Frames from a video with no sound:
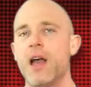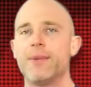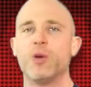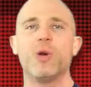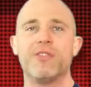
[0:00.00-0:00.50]
I
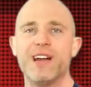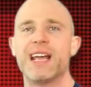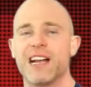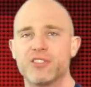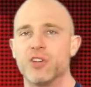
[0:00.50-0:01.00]
mean, all he really
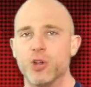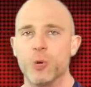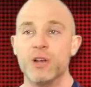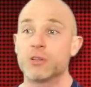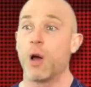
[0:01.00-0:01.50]
has to
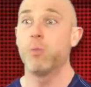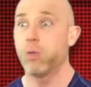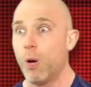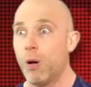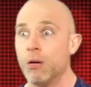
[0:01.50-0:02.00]
do is go,
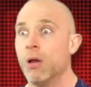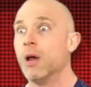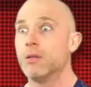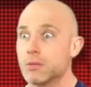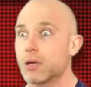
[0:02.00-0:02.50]
Braun,
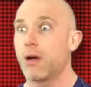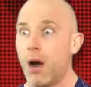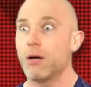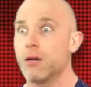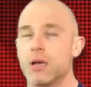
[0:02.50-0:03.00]
there's a
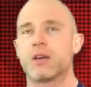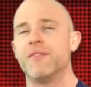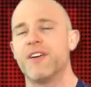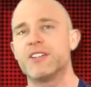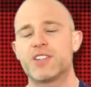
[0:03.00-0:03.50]
gardening
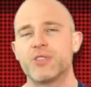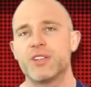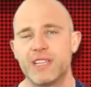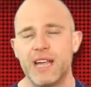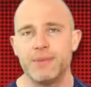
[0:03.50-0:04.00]
convention on
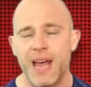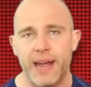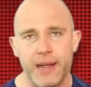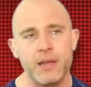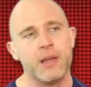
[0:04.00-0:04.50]
the same
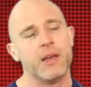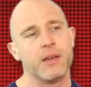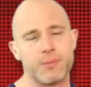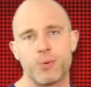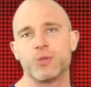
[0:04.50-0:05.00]
day,
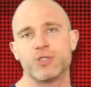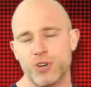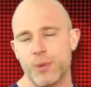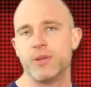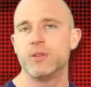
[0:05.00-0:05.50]
and Braun
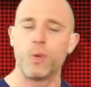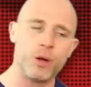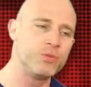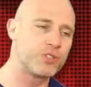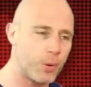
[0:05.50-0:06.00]
Strowman
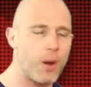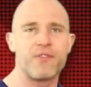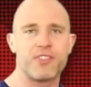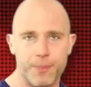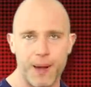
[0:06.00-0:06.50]
won't show
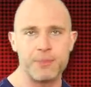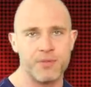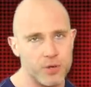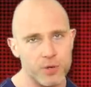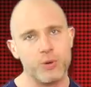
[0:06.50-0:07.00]
up for the
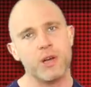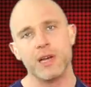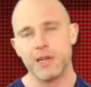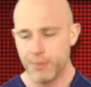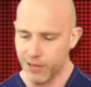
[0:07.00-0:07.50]
pay-per-view
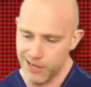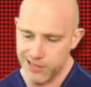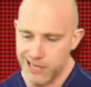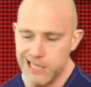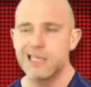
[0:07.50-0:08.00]

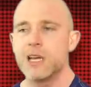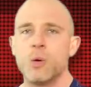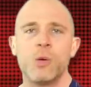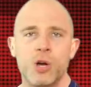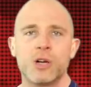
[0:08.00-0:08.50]
because he
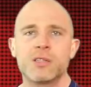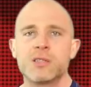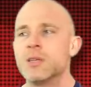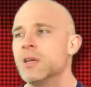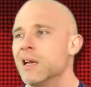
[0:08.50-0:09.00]
still
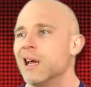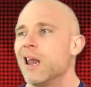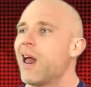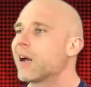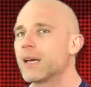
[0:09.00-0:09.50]
looks
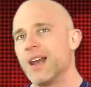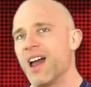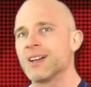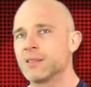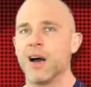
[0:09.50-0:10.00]
like he
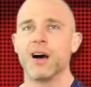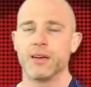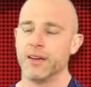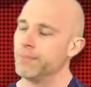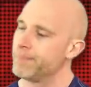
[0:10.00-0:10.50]
likes
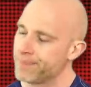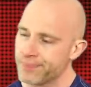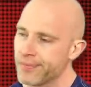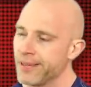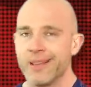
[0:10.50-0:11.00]
gardening.
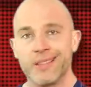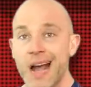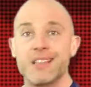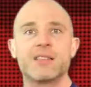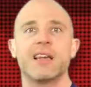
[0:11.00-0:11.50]

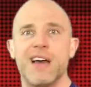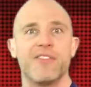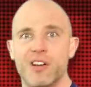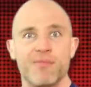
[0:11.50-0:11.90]
That's the level